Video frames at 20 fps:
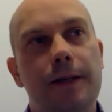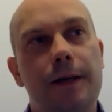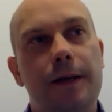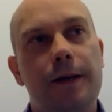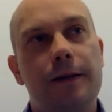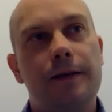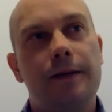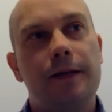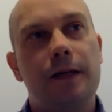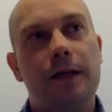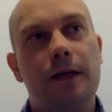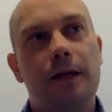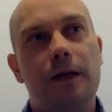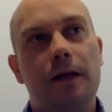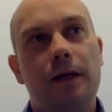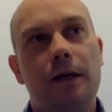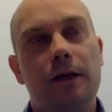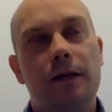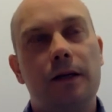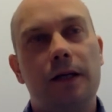Then
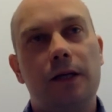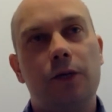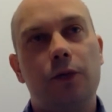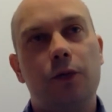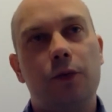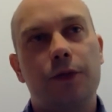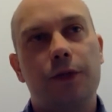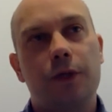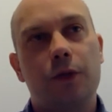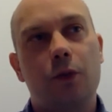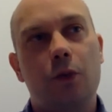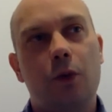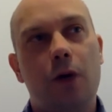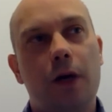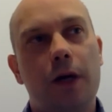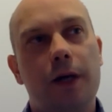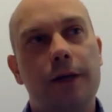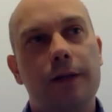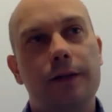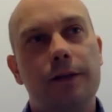it was
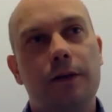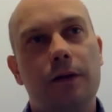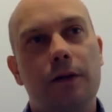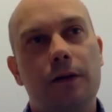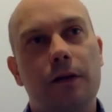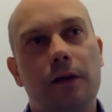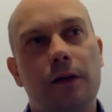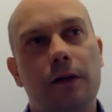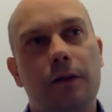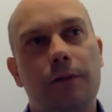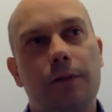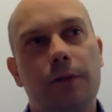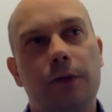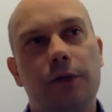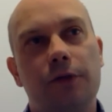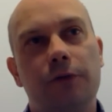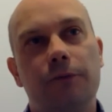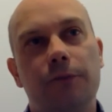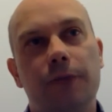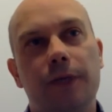acquired.
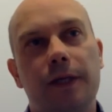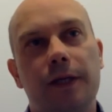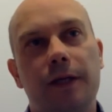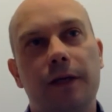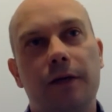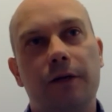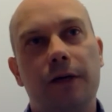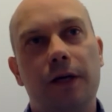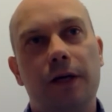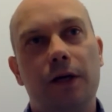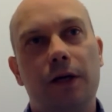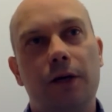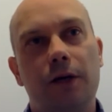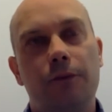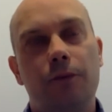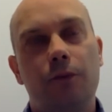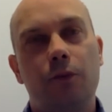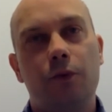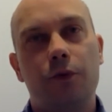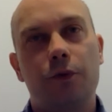Part of my
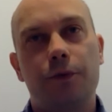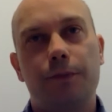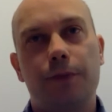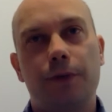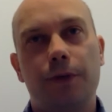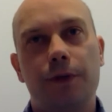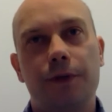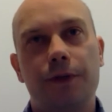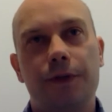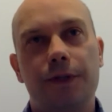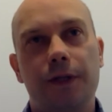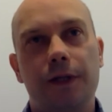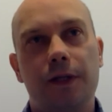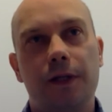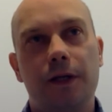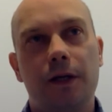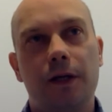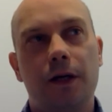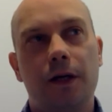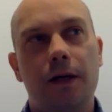career was passed in
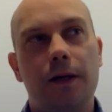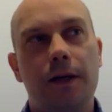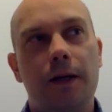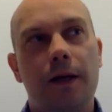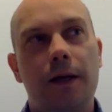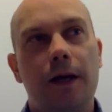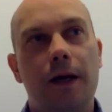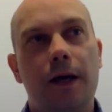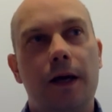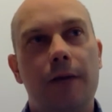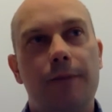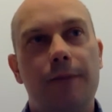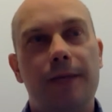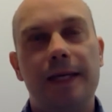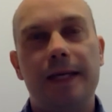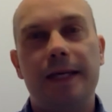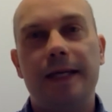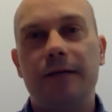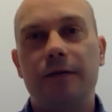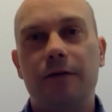a
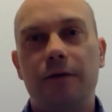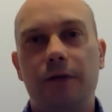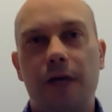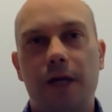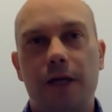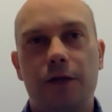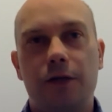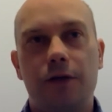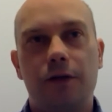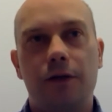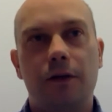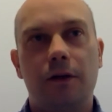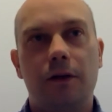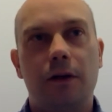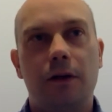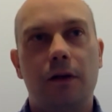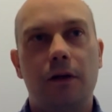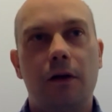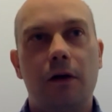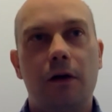big
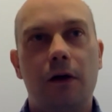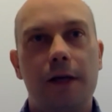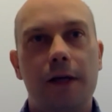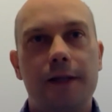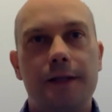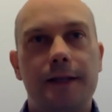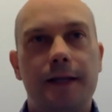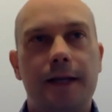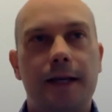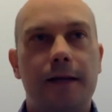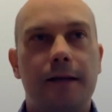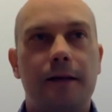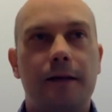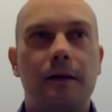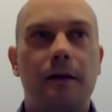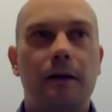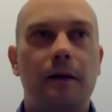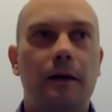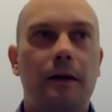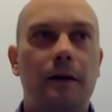international high-tech
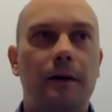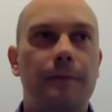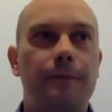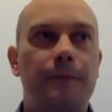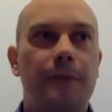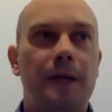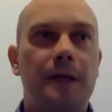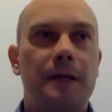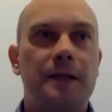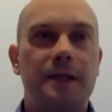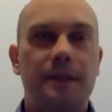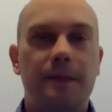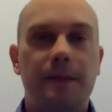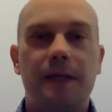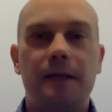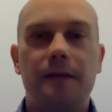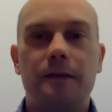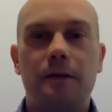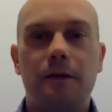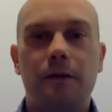
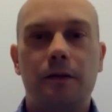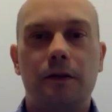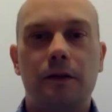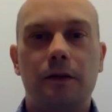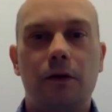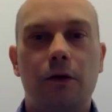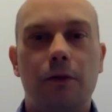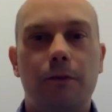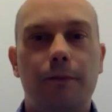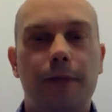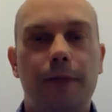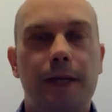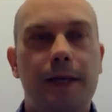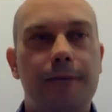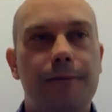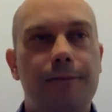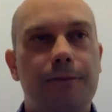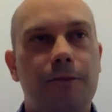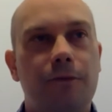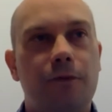semiconductor
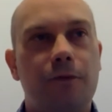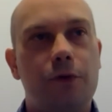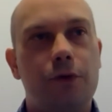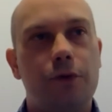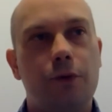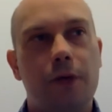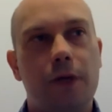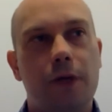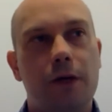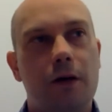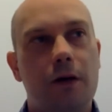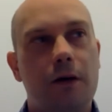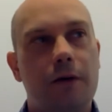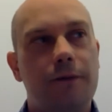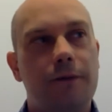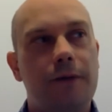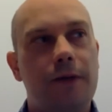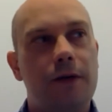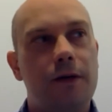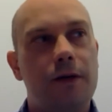company for
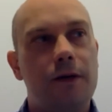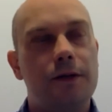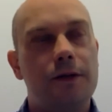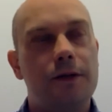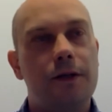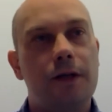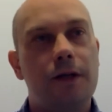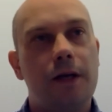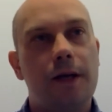2.5 years.